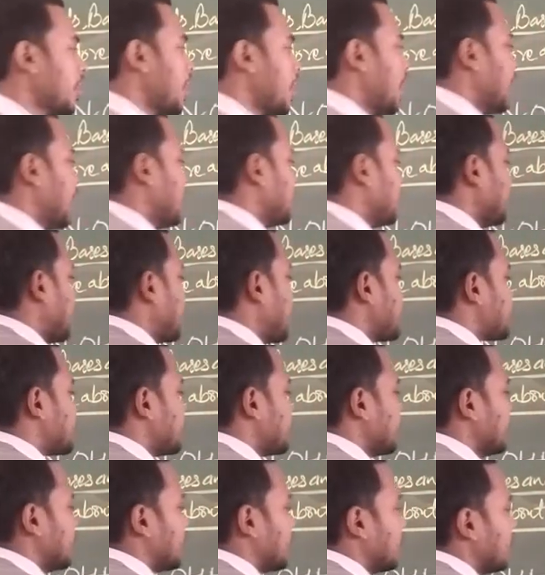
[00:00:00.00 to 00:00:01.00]
and
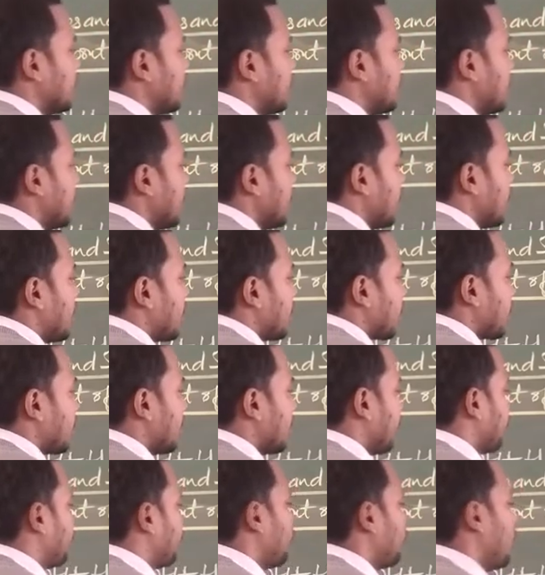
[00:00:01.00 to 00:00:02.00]
HCl
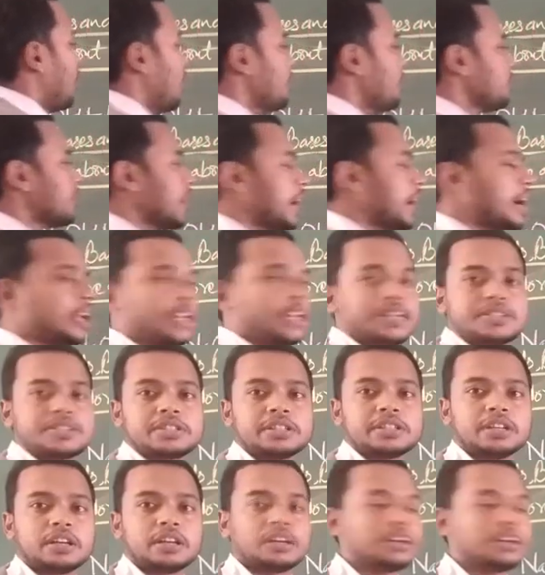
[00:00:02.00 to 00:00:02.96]
form NaCl